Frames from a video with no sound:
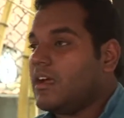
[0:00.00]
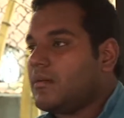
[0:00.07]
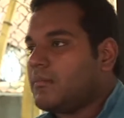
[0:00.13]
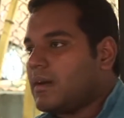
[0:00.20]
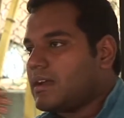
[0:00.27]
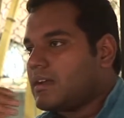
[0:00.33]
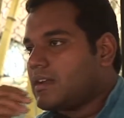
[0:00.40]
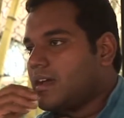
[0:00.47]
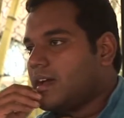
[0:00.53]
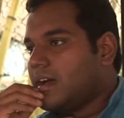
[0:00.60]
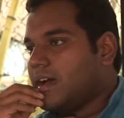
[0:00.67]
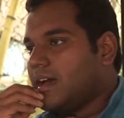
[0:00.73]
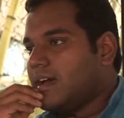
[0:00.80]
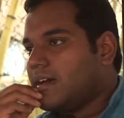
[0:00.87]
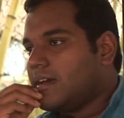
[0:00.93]
but
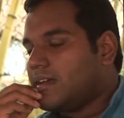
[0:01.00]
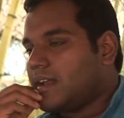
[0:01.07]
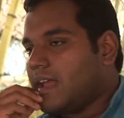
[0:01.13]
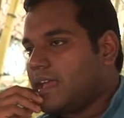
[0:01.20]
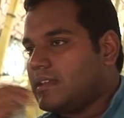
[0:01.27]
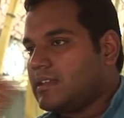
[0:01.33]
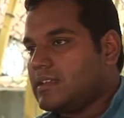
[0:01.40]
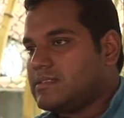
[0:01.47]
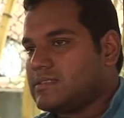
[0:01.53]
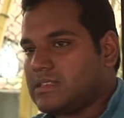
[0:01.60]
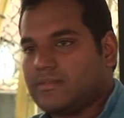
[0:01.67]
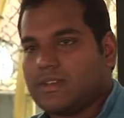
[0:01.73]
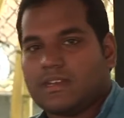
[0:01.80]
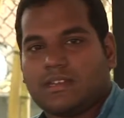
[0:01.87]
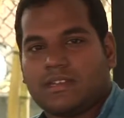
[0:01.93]

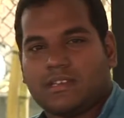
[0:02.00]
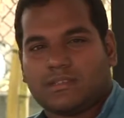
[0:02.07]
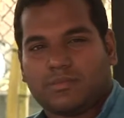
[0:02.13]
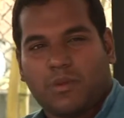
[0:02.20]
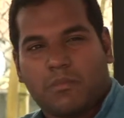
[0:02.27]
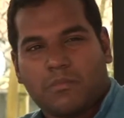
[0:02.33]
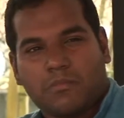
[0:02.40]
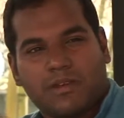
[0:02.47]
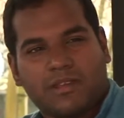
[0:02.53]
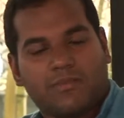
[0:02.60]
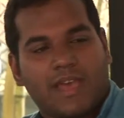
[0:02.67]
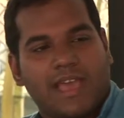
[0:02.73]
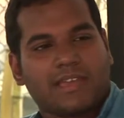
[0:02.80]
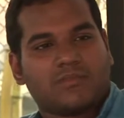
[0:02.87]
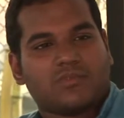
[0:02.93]
1970 is probably
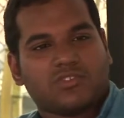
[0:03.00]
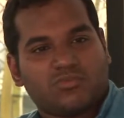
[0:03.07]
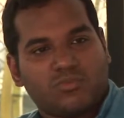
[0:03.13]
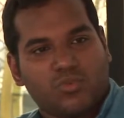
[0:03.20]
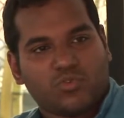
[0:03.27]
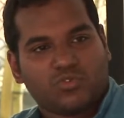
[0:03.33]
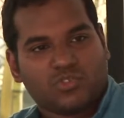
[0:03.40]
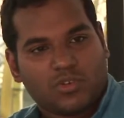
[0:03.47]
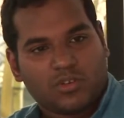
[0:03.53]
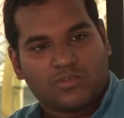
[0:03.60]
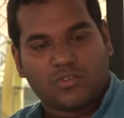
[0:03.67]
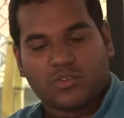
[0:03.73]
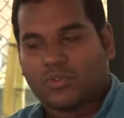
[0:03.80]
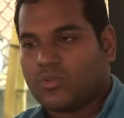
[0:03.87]
where it was more sort of,